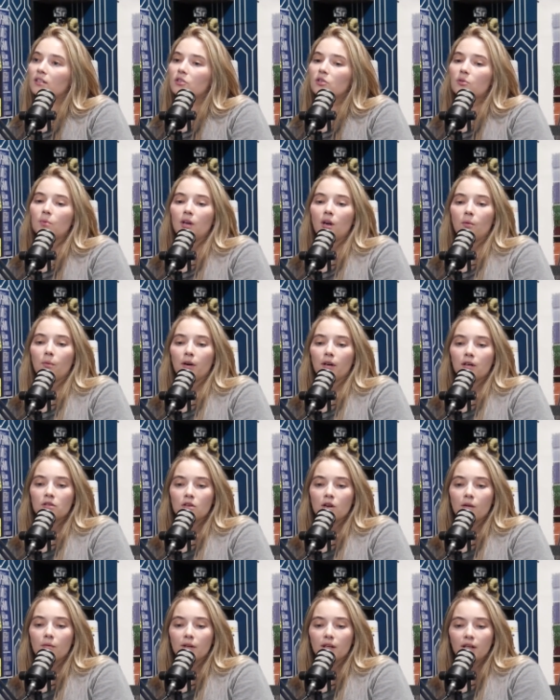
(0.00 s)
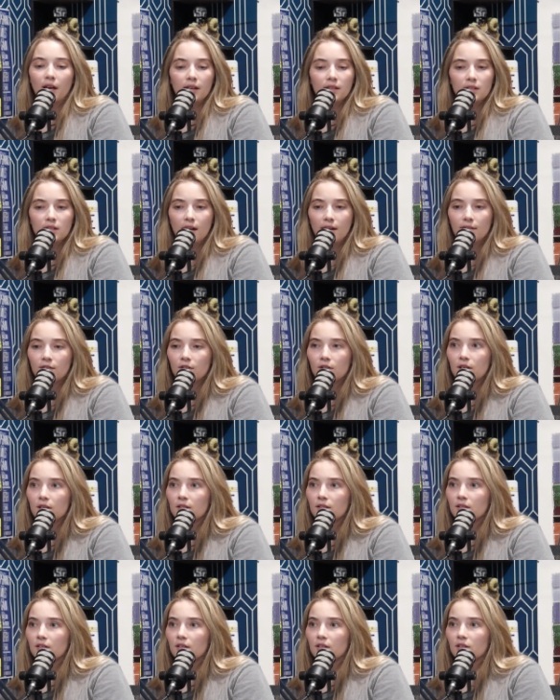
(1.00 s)
Do we know where it's going next after
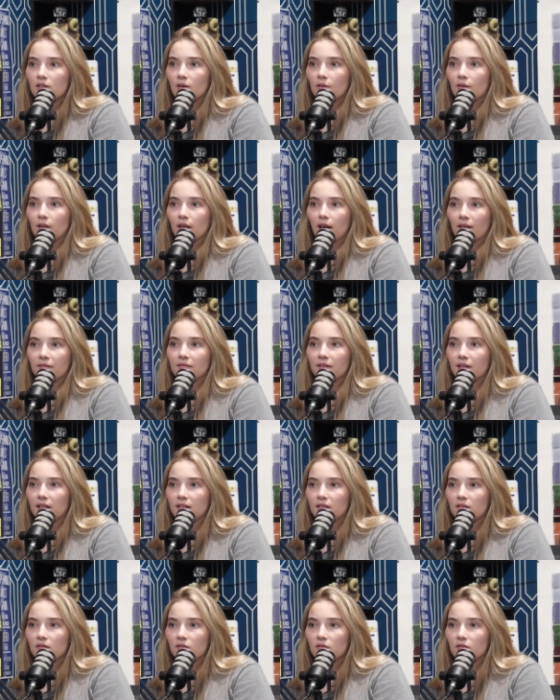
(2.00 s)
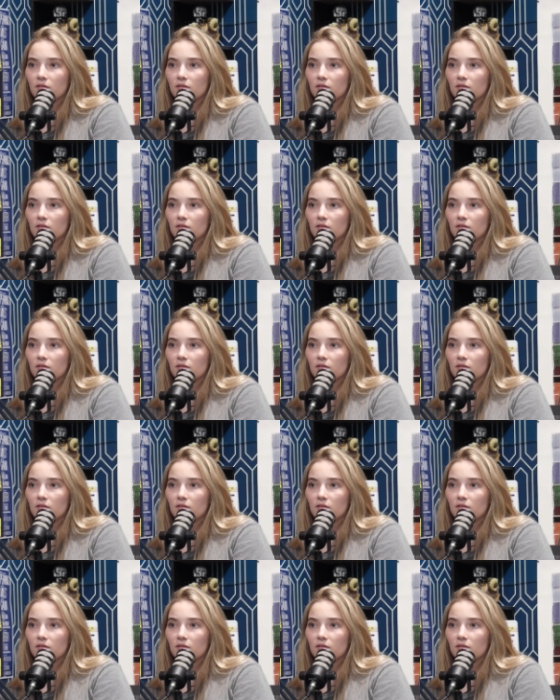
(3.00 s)
this? Is it going Netflix?